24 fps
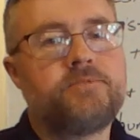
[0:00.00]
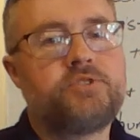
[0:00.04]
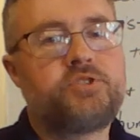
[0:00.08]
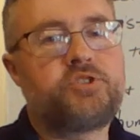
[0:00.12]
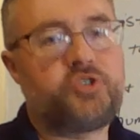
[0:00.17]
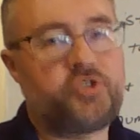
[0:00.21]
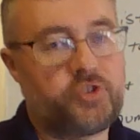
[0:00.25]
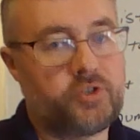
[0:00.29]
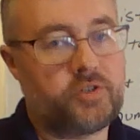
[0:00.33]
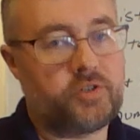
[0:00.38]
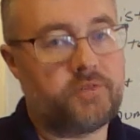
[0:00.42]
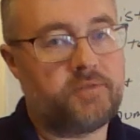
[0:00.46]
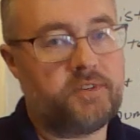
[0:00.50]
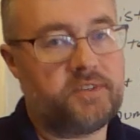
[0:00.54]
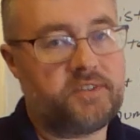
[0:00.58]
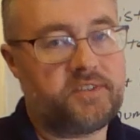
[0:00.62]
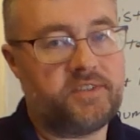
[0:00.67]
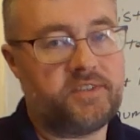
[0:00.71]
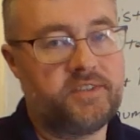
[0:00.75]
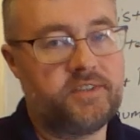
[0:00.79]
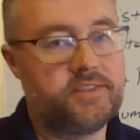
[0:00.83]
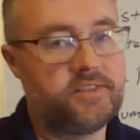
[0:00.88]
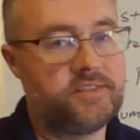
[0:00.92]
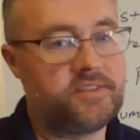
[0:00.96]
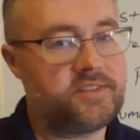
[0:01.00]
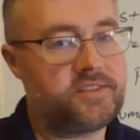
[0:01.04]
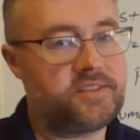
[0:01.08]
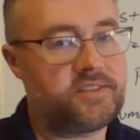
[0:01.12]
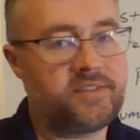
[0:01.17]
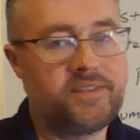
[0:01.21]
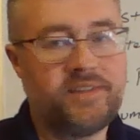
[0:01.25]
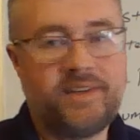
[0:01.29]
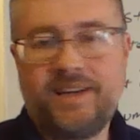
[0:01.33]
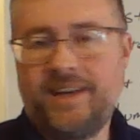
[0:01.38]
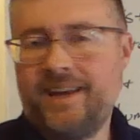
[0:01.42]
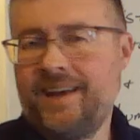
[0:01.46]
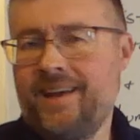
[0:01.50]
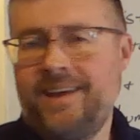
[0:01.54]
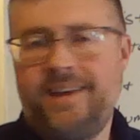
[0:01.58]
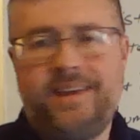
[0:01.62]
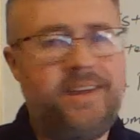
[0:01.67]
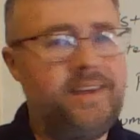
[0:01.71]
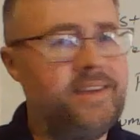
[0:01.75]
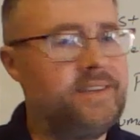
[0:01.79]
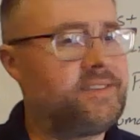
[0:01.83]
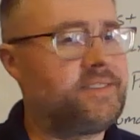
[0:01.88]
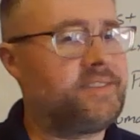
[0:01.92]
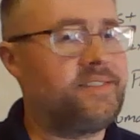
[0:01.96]
services
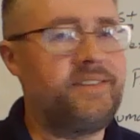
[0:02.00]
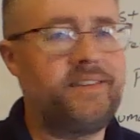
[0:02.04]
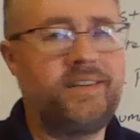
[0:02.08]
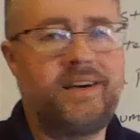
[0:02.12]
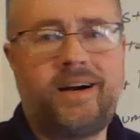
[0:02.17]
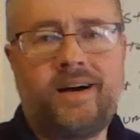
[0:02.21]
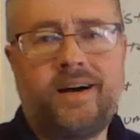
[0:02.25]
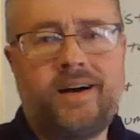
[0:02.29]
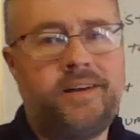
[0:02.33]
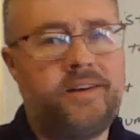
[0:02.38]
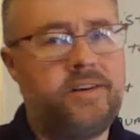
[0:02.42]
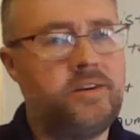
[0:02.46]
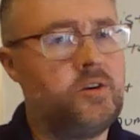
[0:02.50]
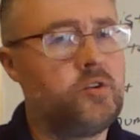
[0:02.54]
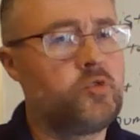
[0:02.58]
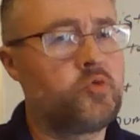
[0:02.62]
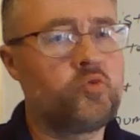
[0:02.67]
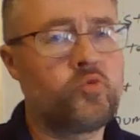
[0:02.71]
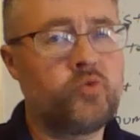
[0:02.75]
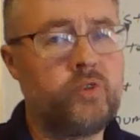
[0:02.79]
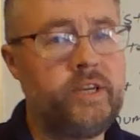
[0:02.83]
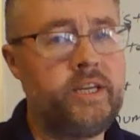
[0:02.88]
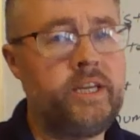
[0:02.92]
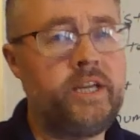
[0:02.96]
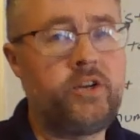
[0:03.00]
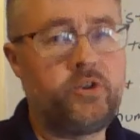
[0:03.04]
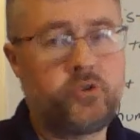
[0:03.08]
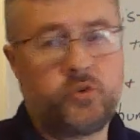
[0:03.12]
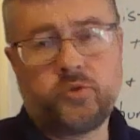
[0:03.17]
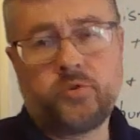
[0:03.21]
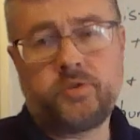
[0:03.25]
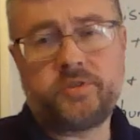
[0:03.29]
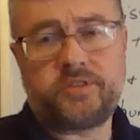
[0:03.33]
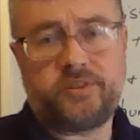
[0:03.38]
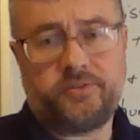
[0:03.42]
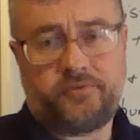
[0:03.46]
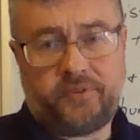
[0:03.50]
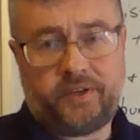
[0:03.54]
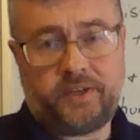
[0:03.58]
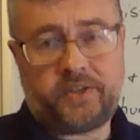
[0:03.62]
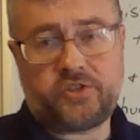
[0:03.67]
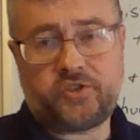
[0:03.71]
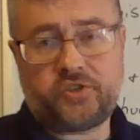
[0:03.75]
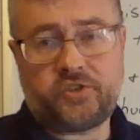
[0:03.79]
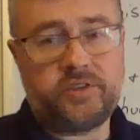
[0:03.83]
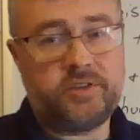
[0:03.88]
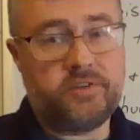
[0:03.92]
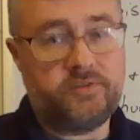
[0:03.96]
is not a re
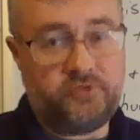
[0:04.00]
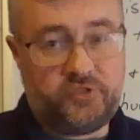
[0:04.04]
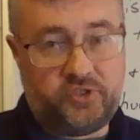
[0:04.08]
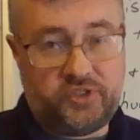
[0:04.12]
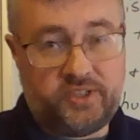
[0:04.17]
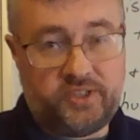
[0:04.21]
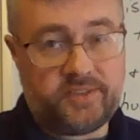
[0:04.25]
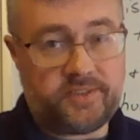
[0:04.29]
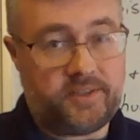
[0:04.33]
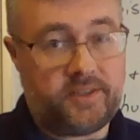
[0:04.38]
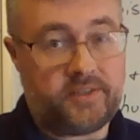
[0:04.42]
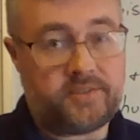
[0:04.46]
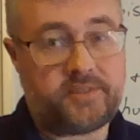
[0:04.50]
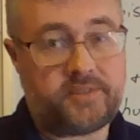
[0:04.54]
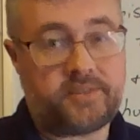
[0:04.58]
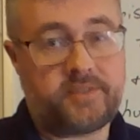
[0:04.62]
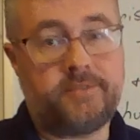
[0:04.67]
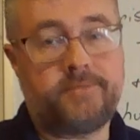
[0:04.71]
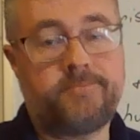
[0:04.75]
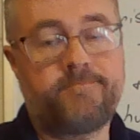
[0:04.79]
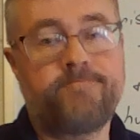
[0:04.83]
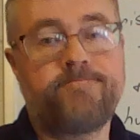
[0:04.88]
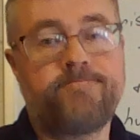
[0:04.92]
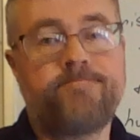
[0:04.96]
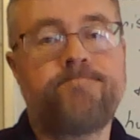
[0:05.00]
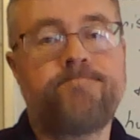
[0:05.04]
crucifixion of Jesus.